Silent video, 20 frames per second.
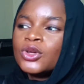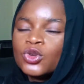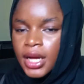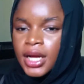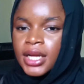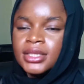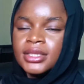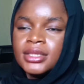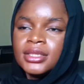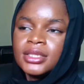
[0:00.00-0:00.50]

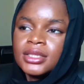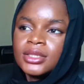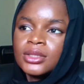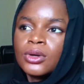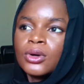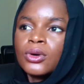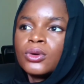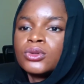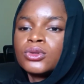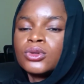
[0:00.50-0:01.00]
And this
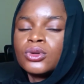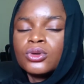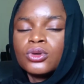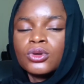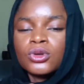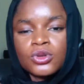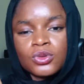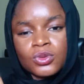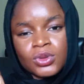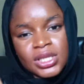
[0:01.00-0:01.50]
also
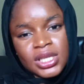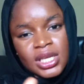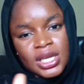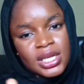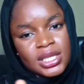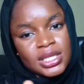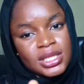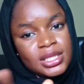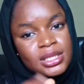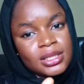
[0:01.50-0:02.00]
goes with the
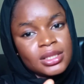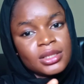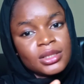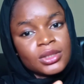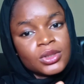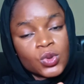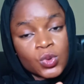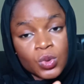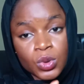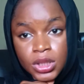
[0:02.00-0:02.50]

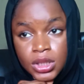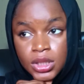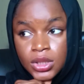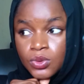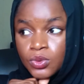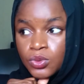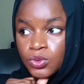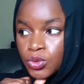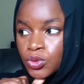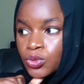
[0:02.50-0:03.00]

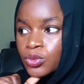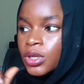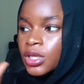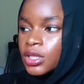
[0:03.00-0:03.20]
80-20 rule.